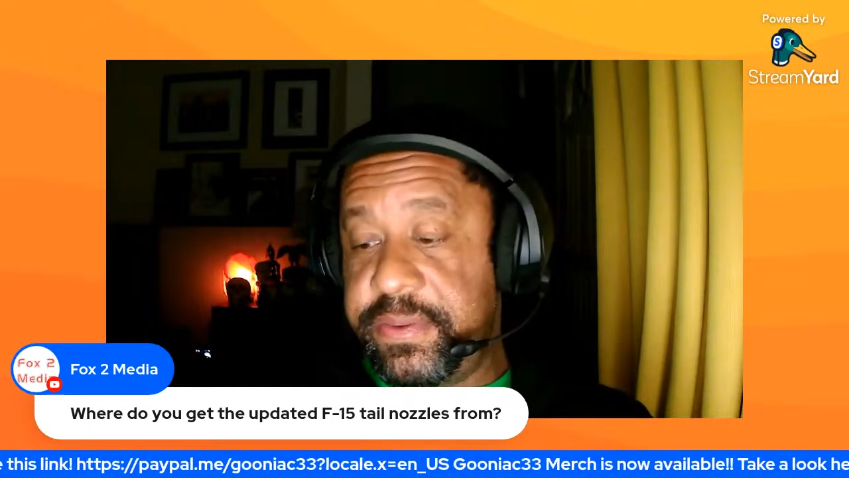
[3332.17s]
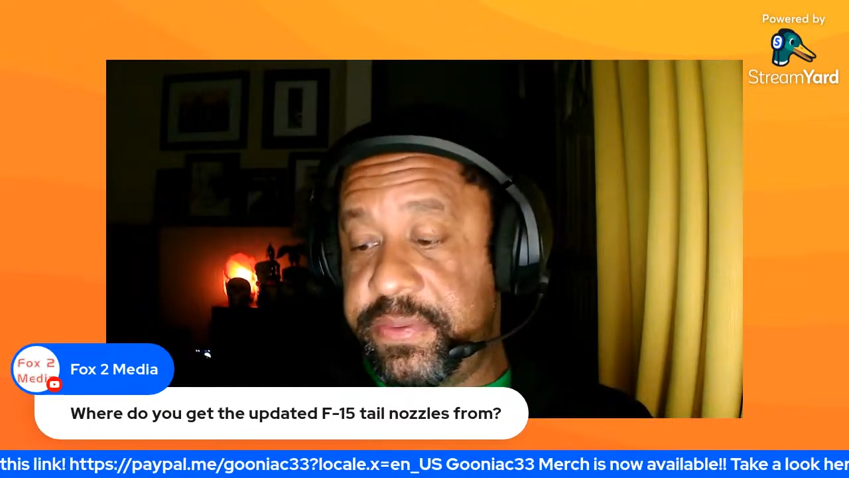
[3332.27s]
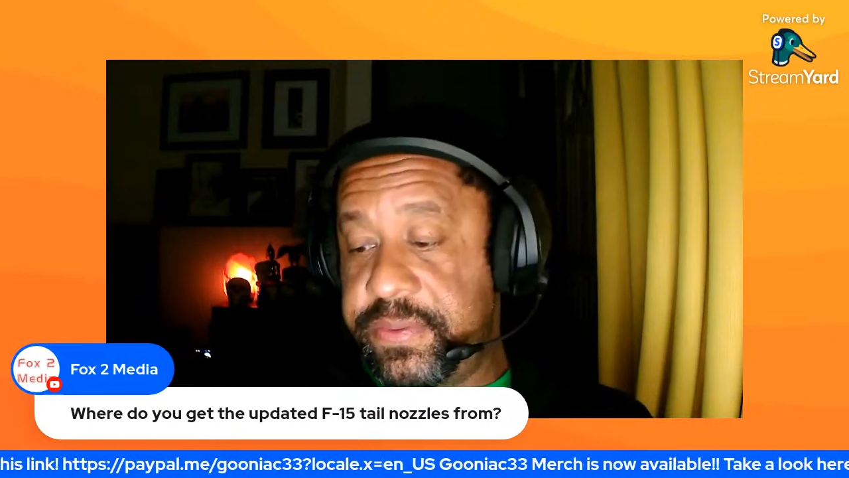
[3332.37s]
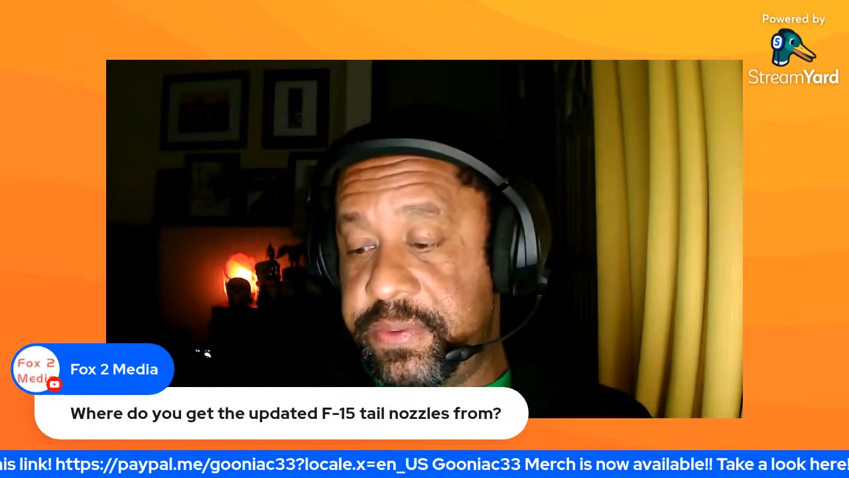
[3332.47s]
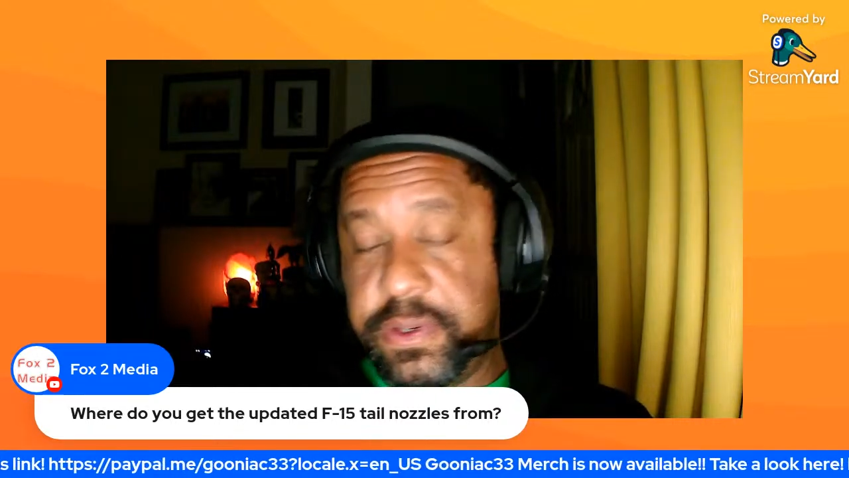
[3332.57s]

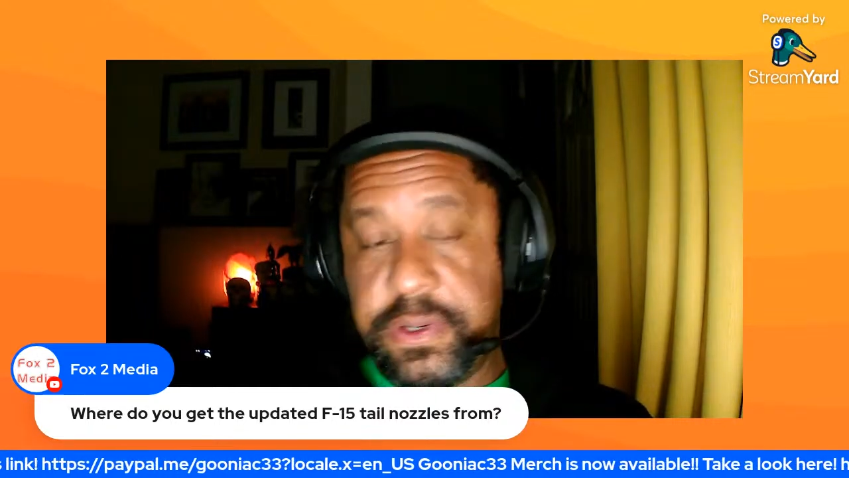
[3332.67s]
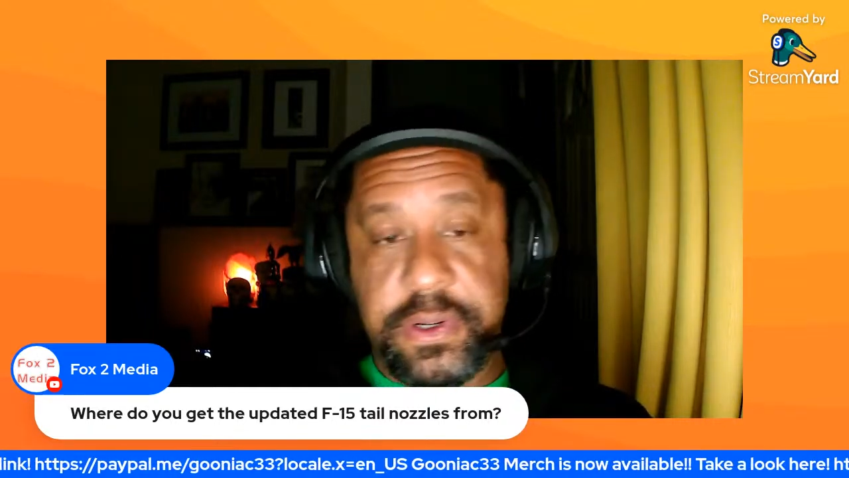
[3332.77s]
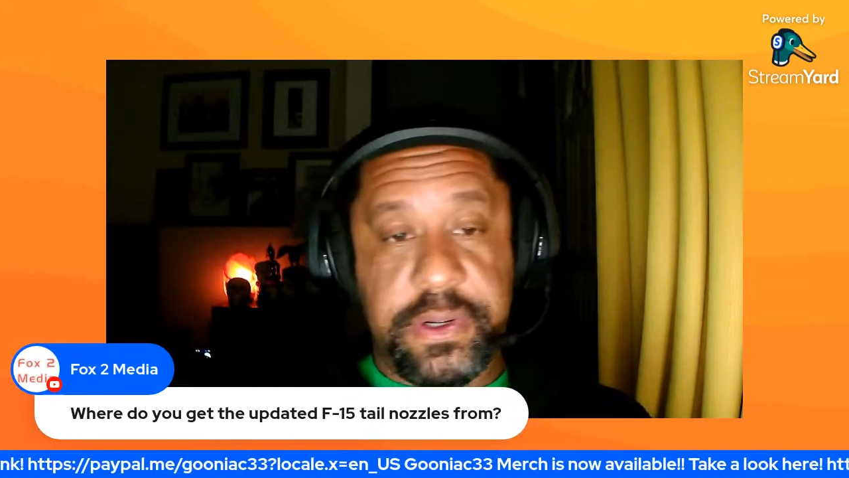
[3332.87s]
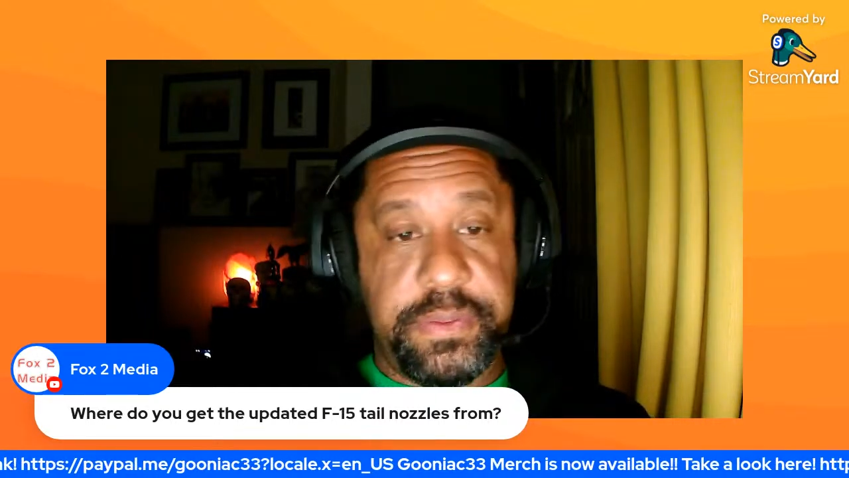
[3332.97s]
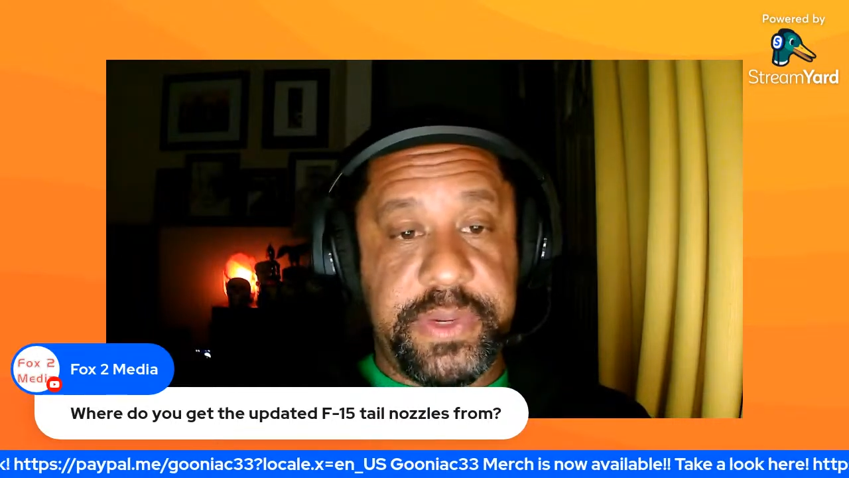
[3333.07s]
on my
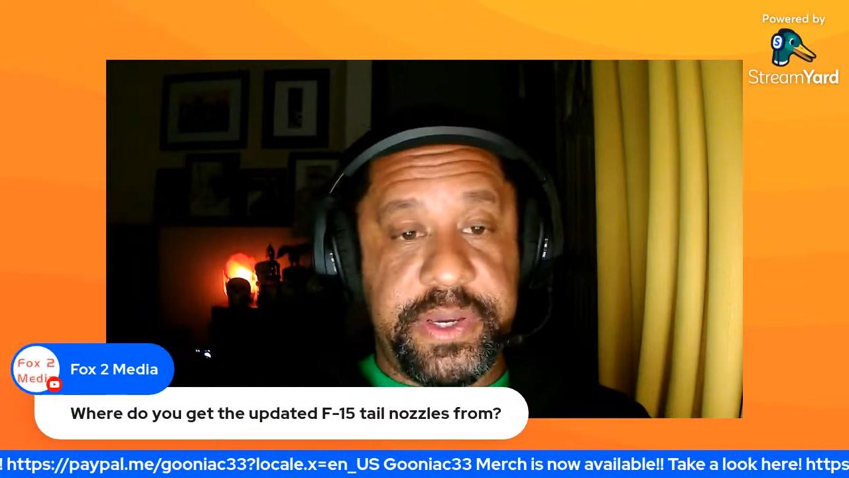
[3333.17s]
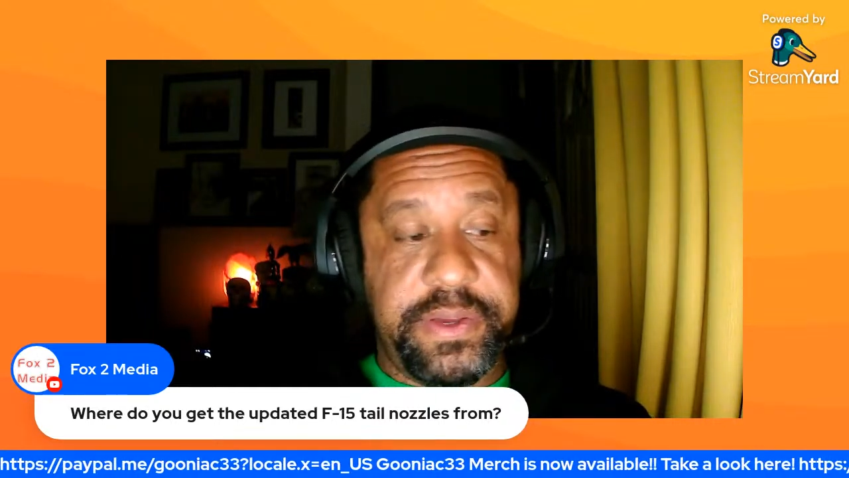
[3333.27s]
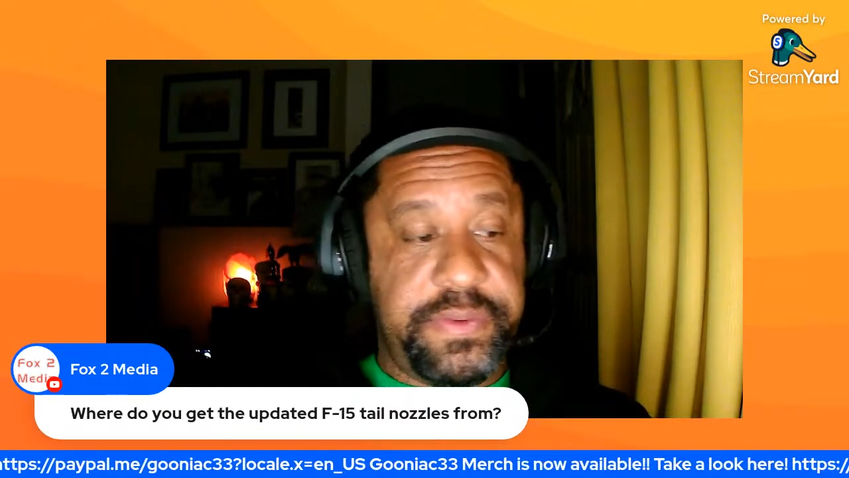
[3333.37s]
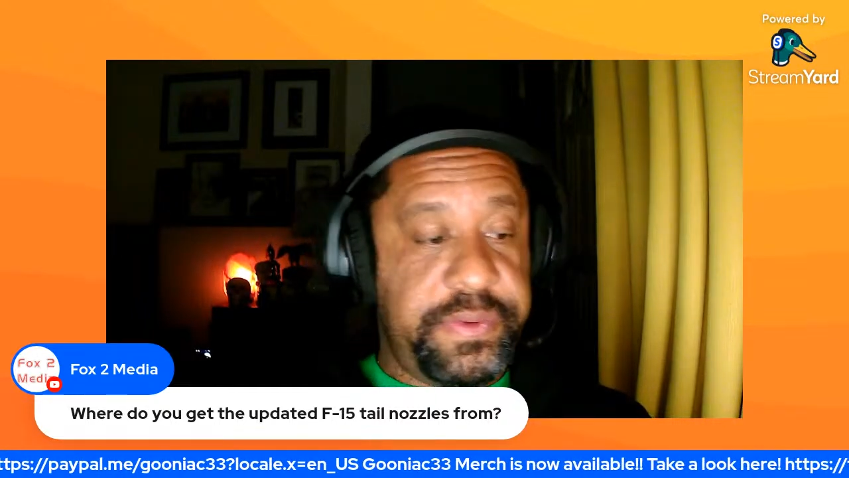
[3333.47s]
F-15